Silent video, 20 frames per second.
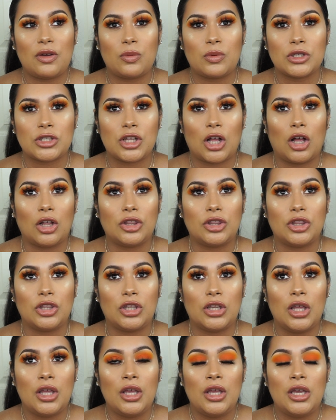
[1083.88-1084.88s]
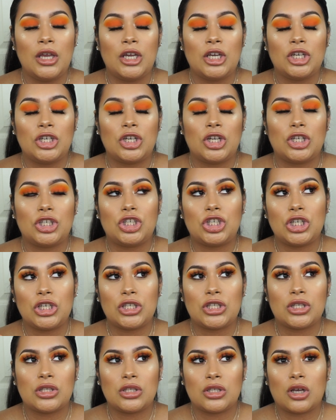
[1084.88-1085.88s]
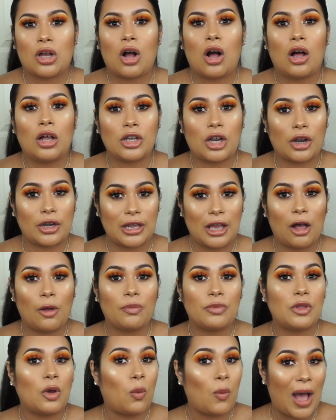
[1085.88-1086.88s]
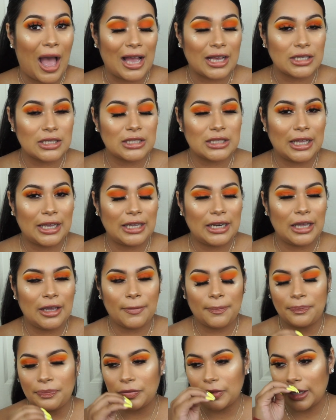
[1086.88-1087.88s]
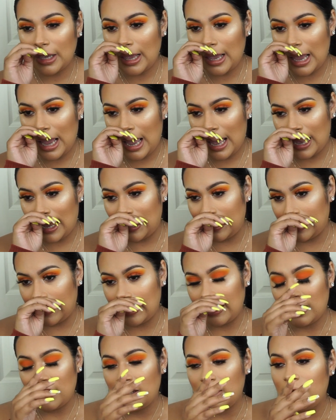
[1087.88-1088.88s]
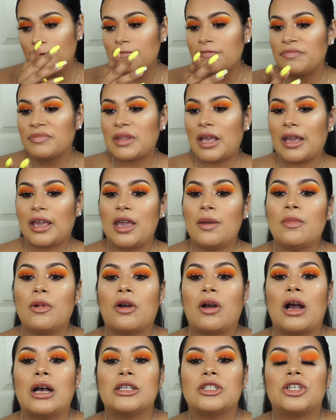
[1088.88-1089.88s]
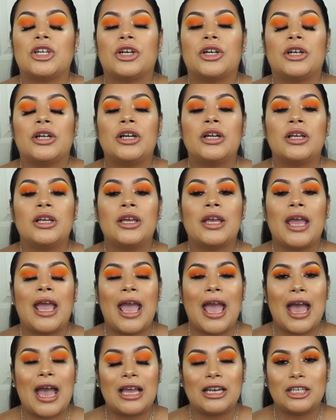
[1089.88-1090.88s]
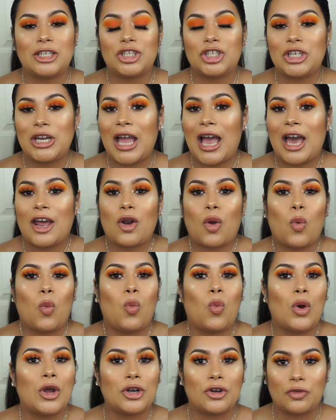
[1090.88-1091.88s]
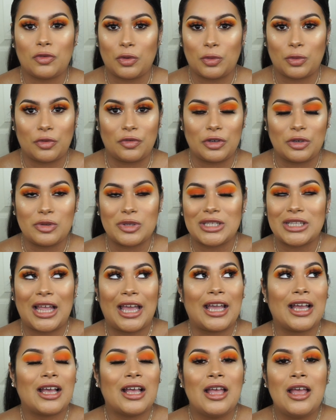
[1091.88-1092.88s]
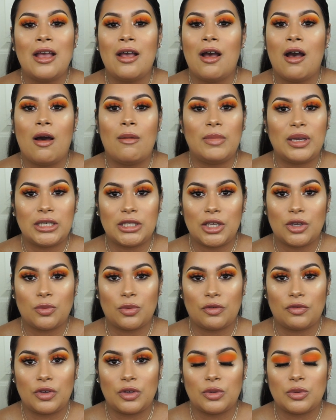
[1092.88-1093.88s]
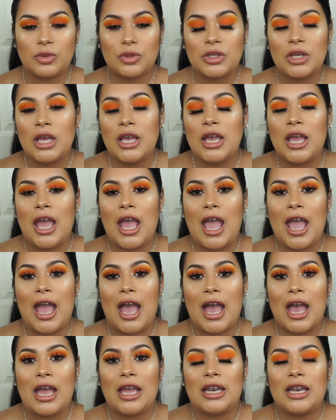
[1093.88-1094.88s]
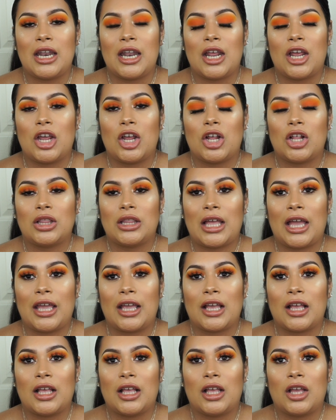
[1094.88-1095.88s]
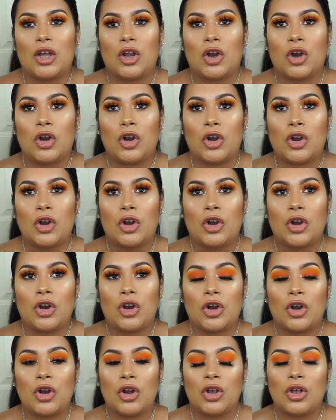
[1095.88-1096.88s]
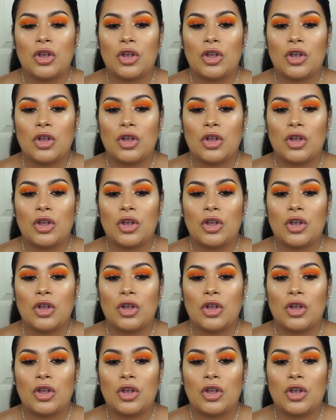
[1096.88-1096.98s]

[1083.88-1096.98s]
it was called, she's called on Yelp the Wax Lady. And I came across her, and she had wonderful reviews, like amazing reviews. And like her,